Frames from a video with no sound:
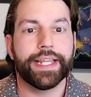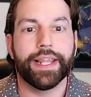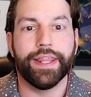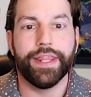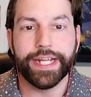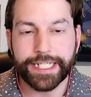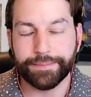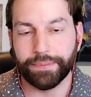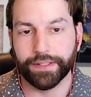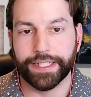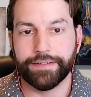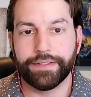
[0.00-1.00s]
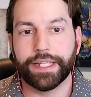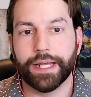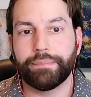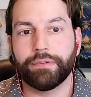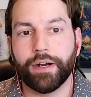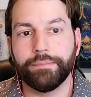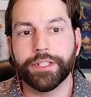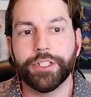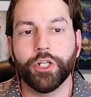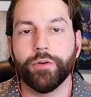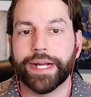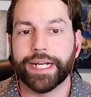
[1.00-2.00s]
these beliefs that prompted
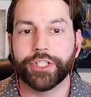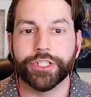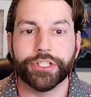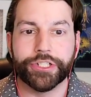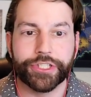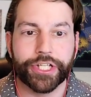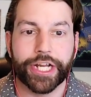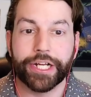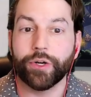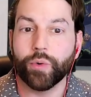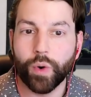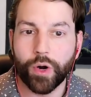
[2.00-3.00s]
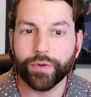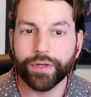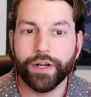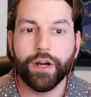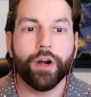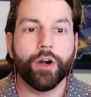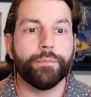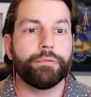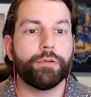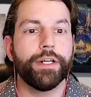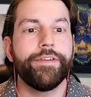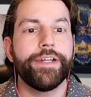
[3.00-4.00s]
Joe Manchin to say, quote, her
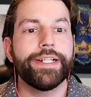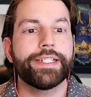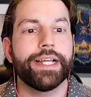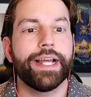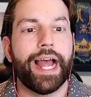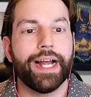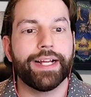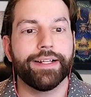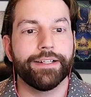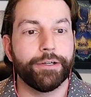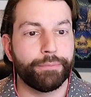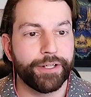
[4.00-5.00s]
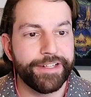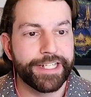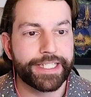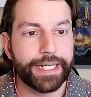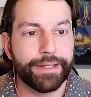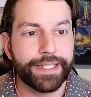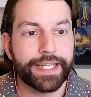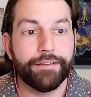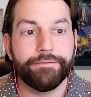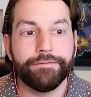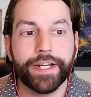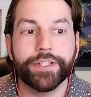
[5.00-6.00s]
previous statements
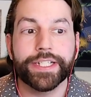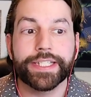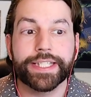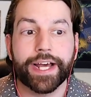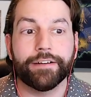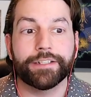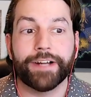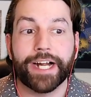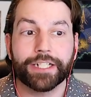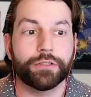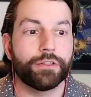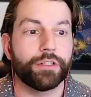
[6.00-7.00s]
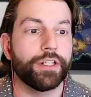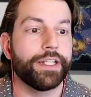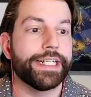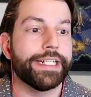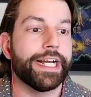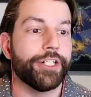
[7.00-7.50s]
have failed to satisfactorily